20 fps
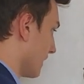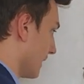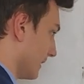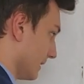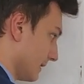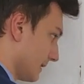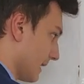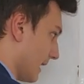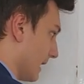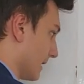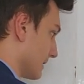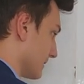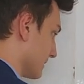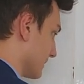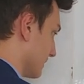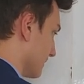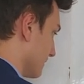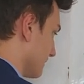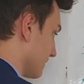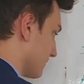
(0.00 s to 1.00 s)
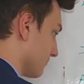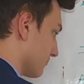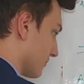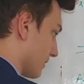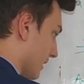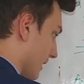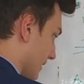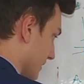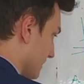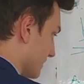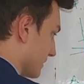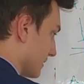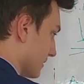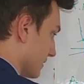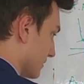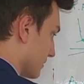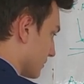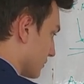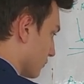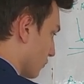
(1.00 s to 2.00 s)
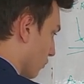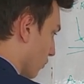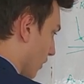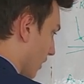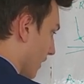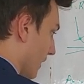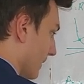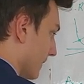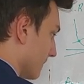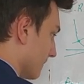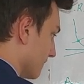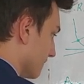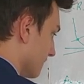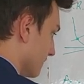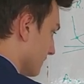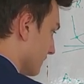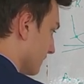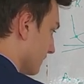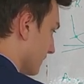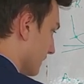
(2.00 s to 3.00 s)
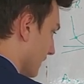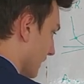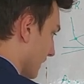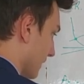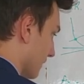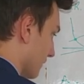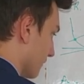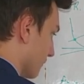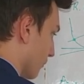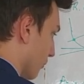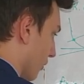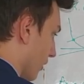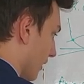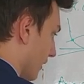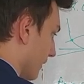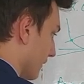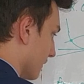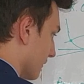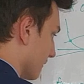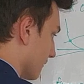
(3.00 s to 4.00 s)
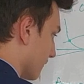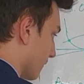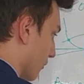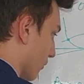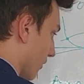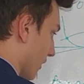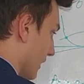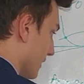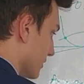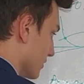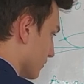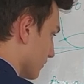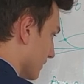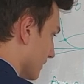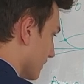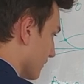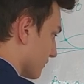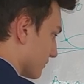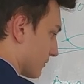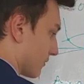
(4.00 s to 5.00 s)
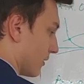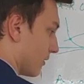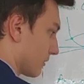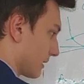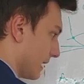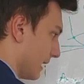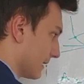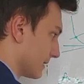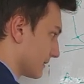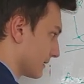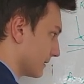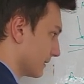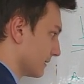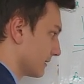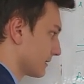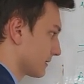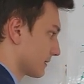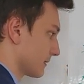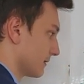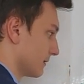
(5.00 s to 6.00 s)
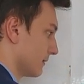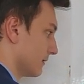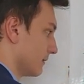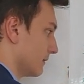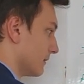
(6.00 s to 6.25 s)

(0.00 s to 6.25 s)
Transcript: any constant, constants 1, negative 1, 400, those are all constants.